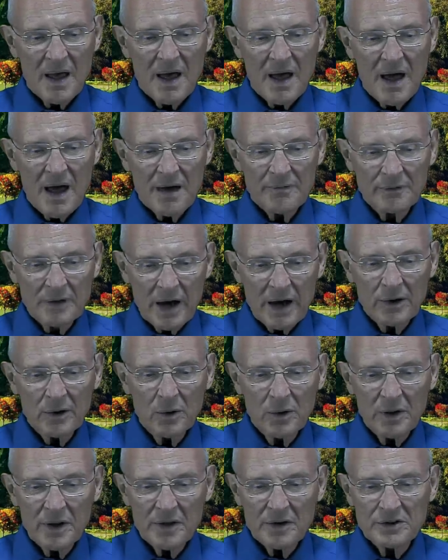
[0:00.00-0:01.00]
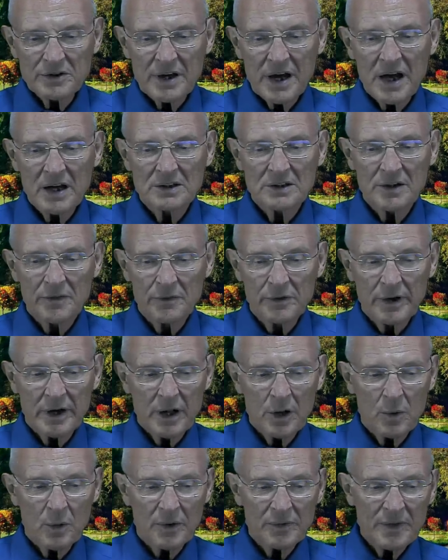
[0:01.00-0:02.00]
have not only the challenge of
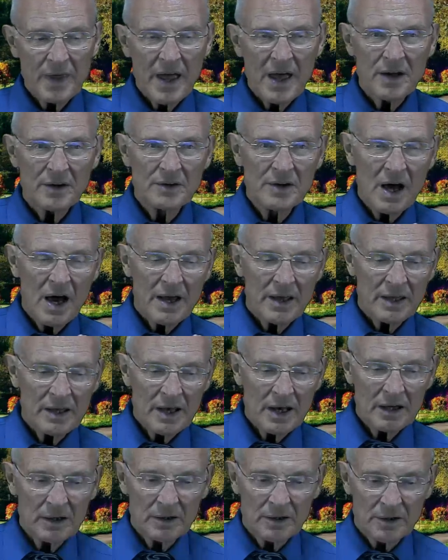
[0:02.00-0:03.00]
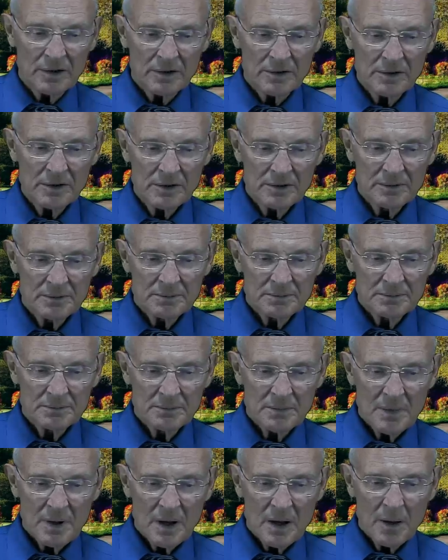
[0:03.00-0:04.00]
learning what they had not yet learned,
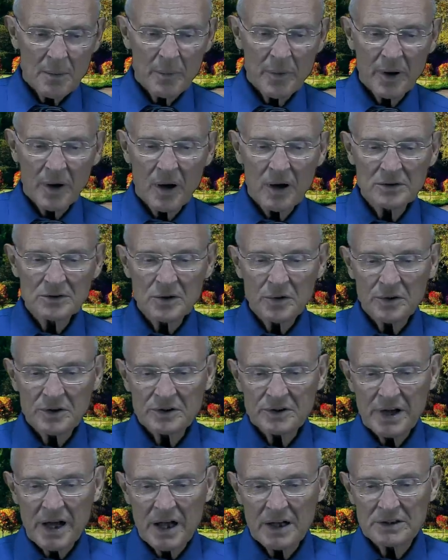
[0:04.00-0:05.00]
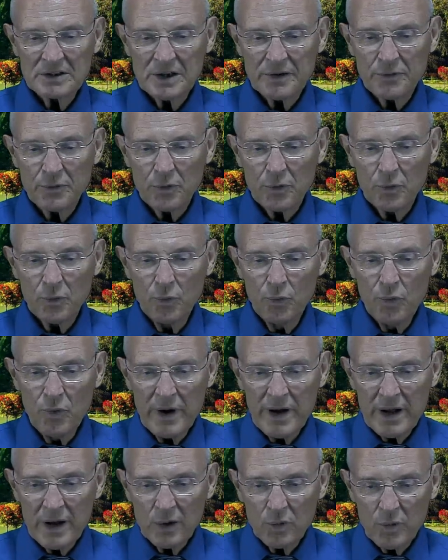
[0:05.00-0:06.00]
but also the challenge of
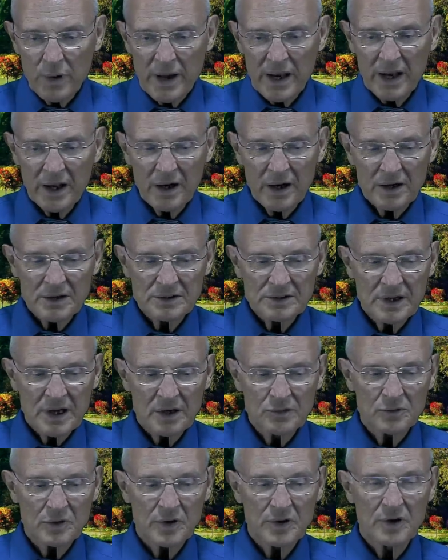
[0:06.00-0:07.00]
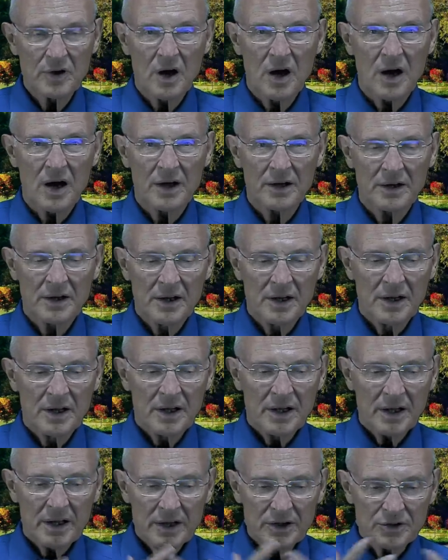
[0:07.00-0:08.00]
reacquainting ourselves with God,
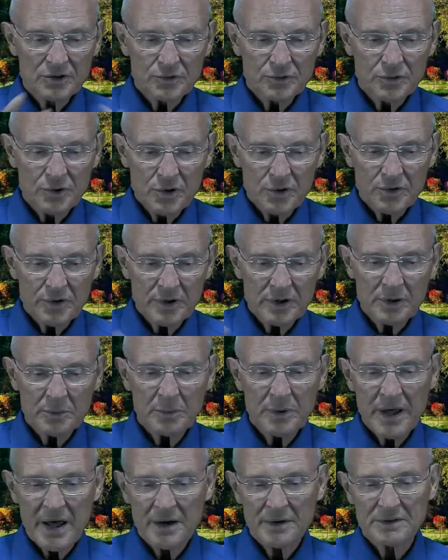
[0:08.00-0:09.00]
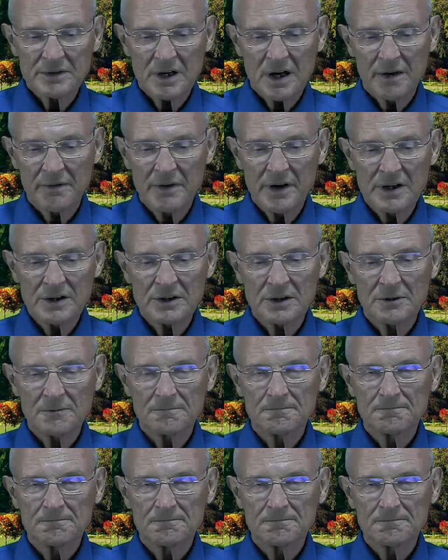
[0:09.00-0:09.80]
His truth, and the plan of salvation.